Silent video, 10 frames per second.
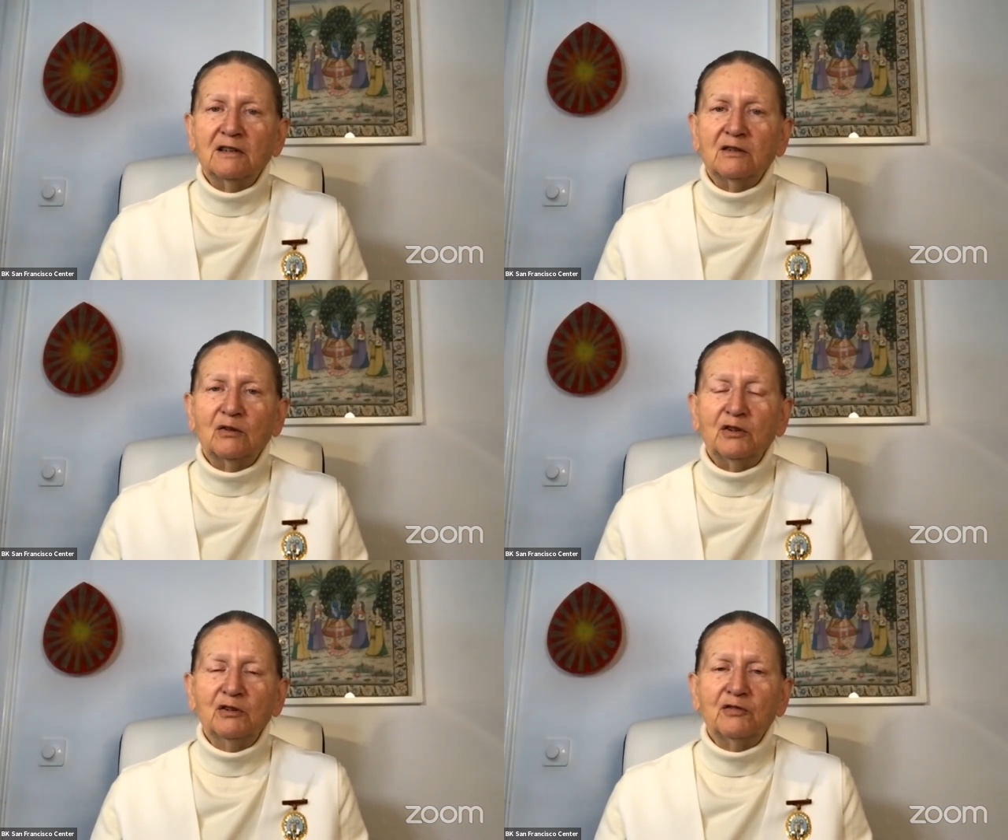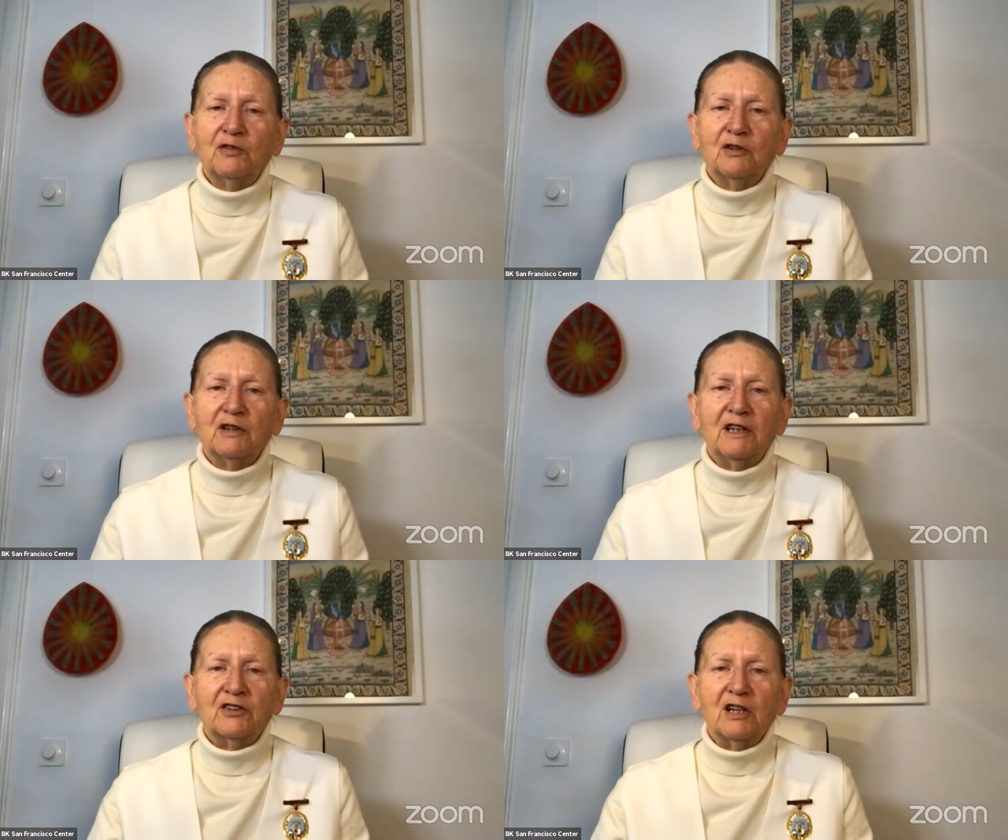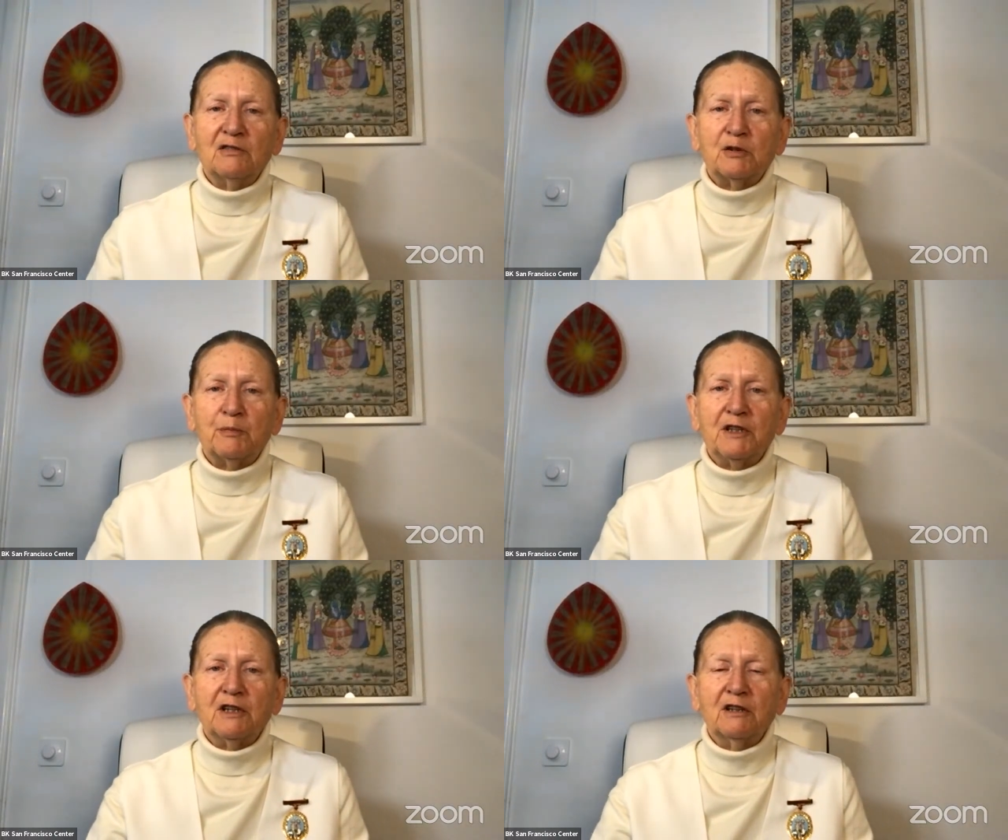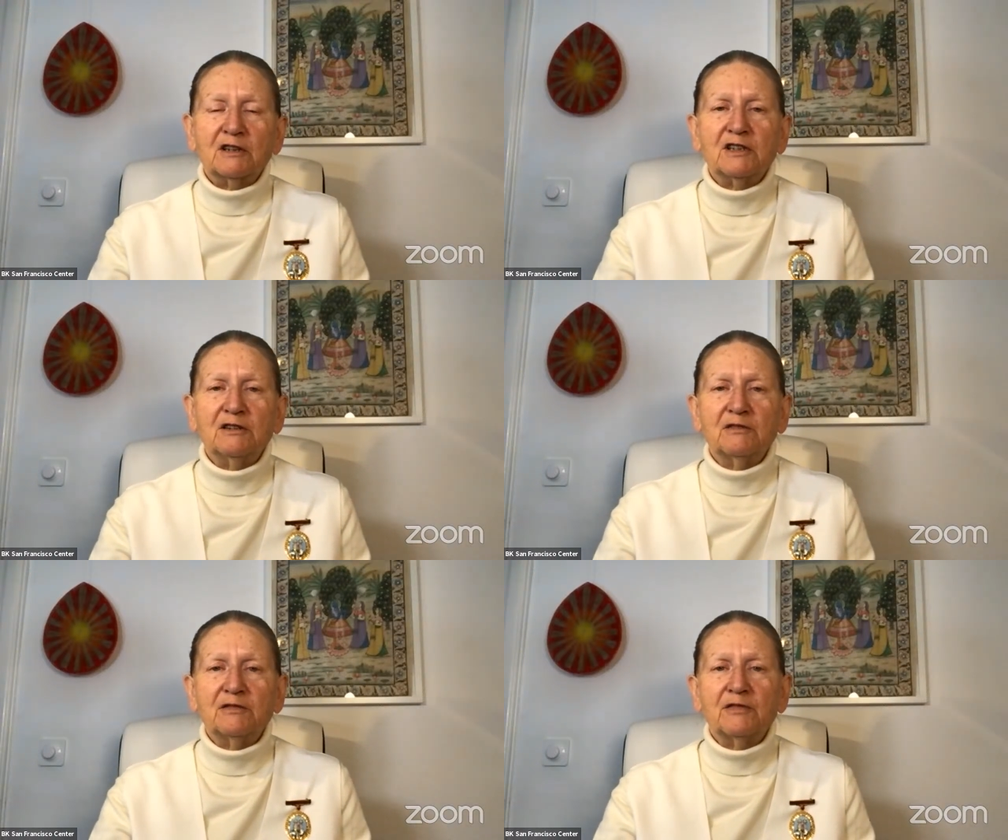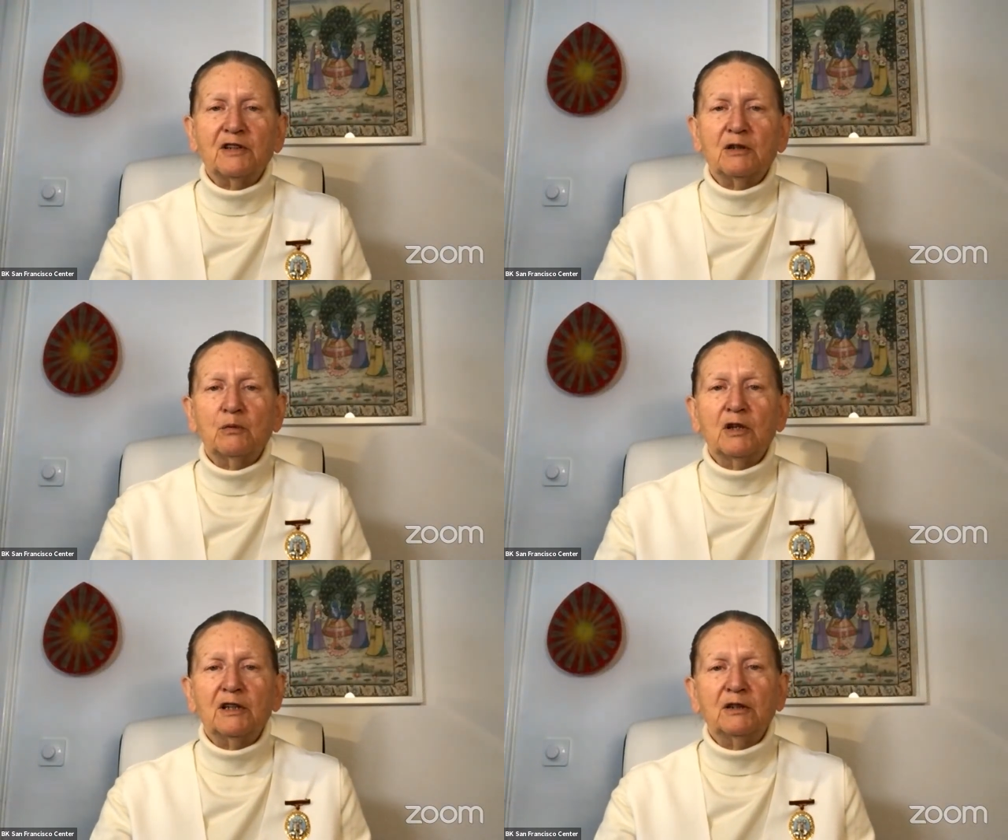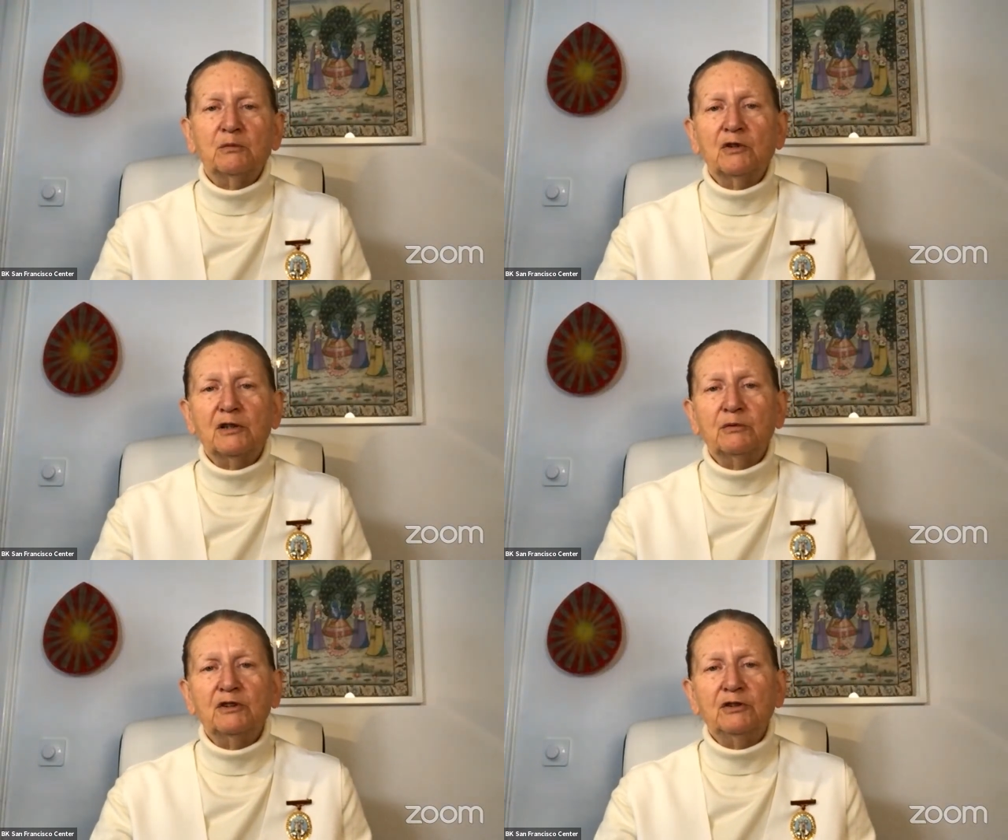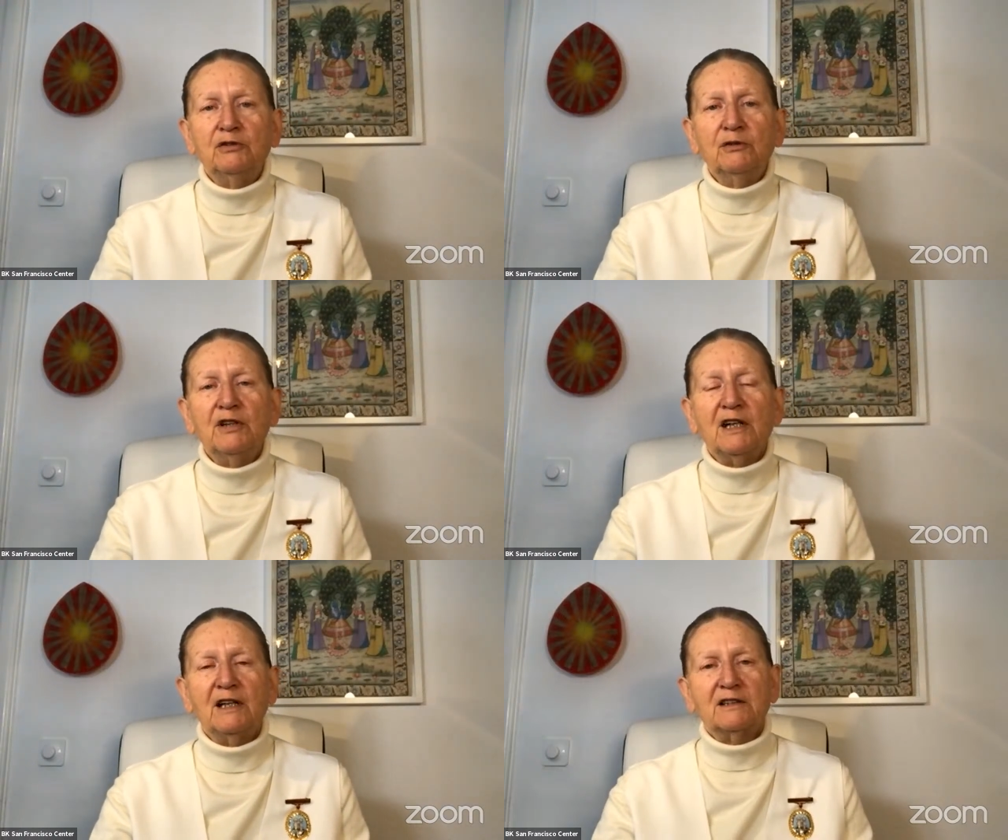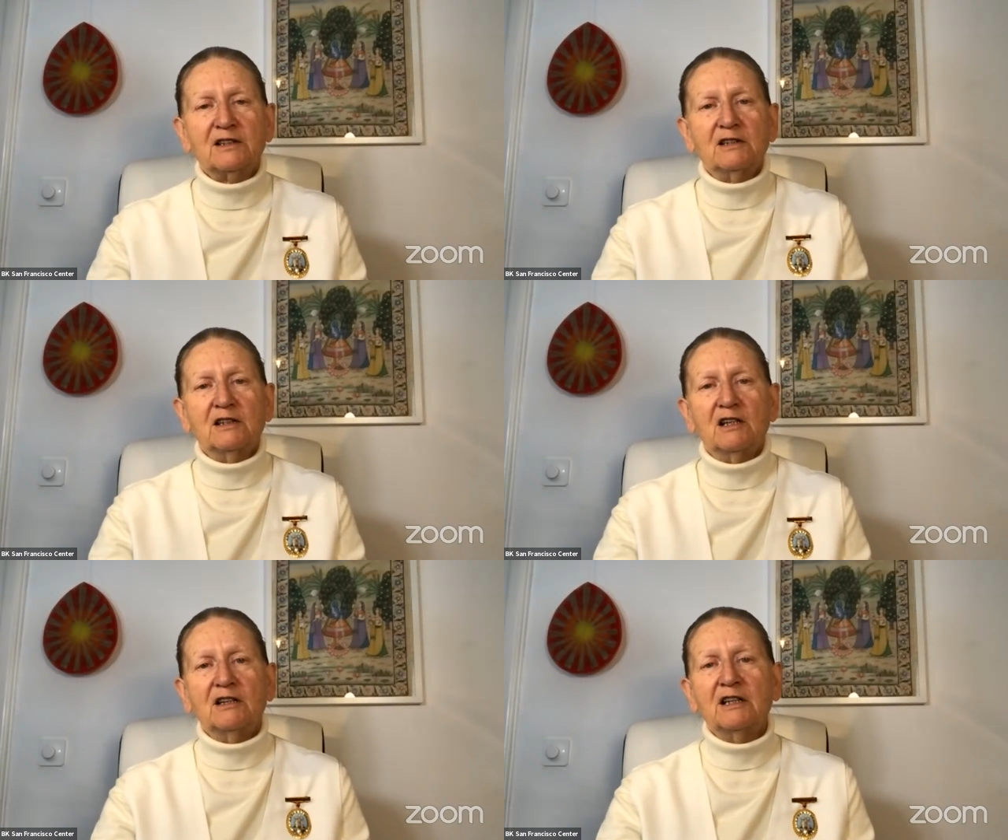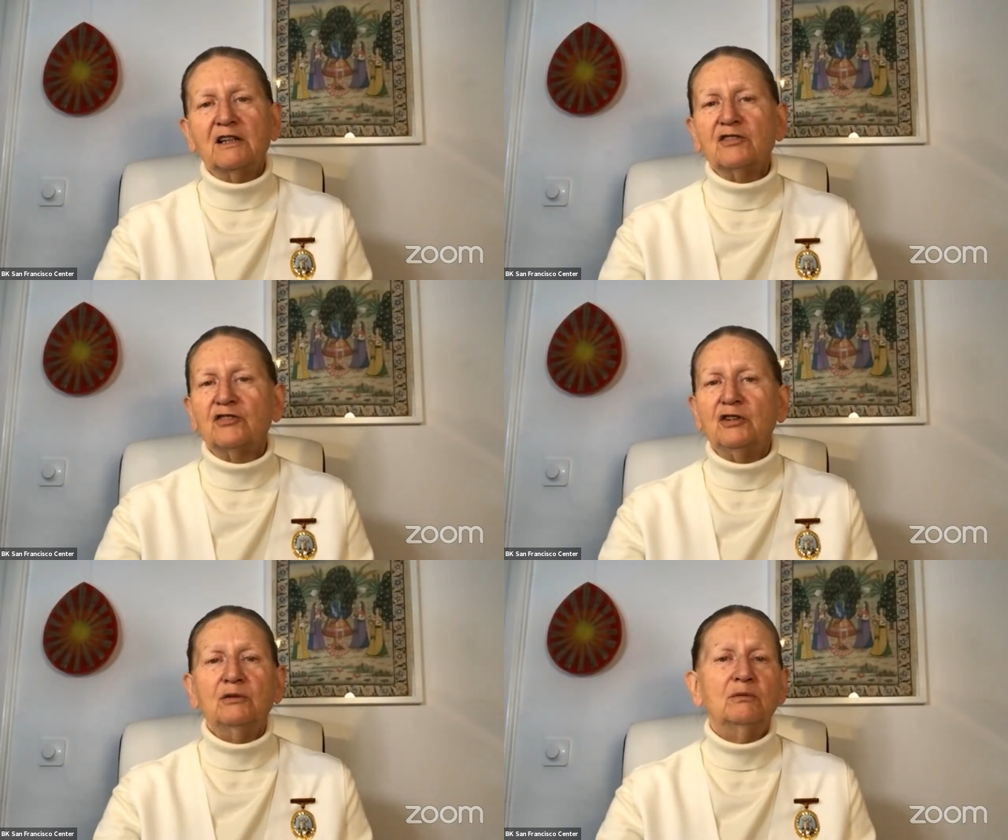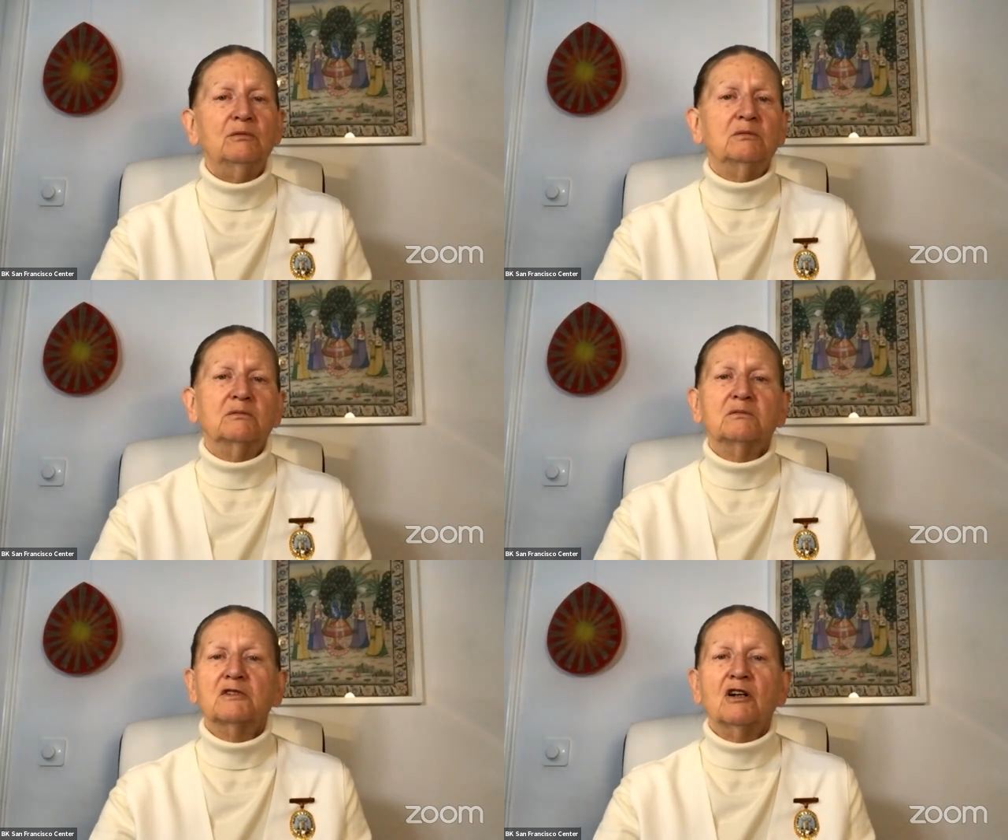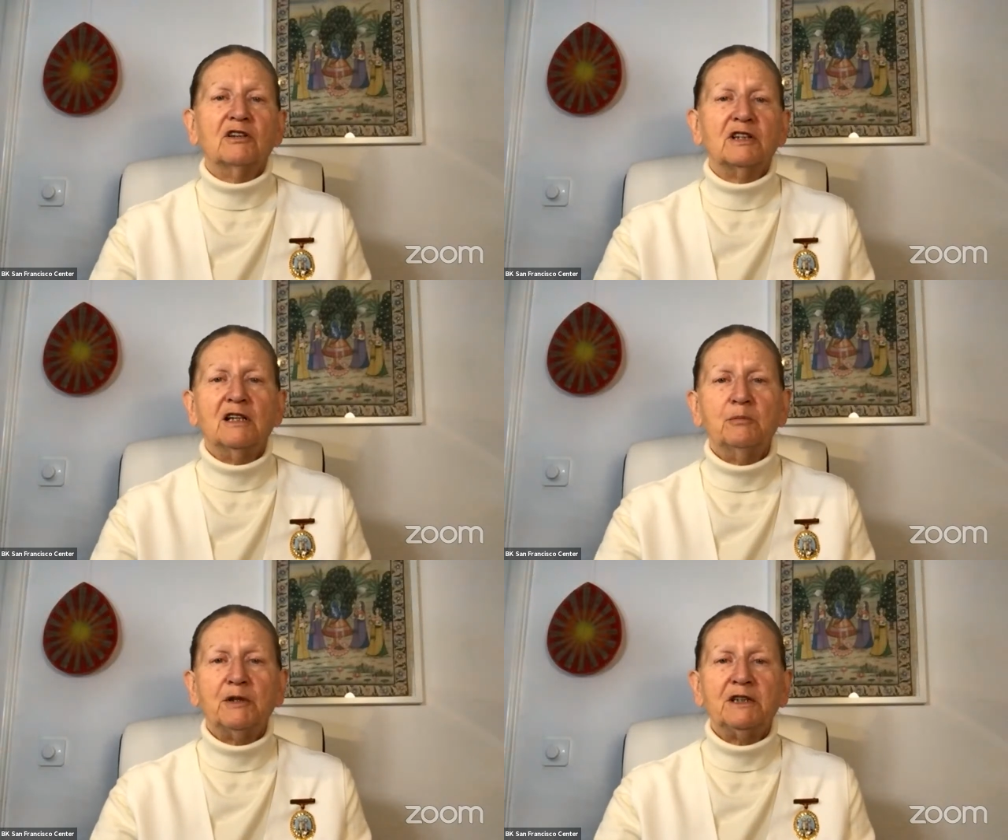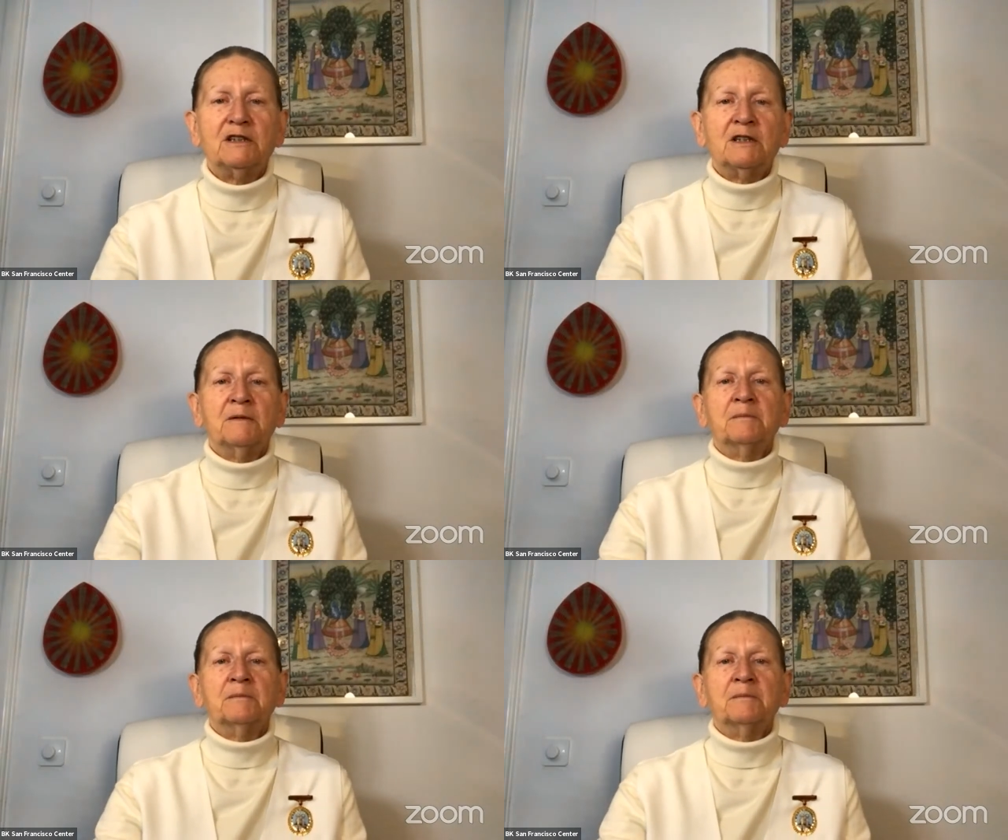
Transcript: not useful, that's counterproductive. Why would you do that unless you can't help it?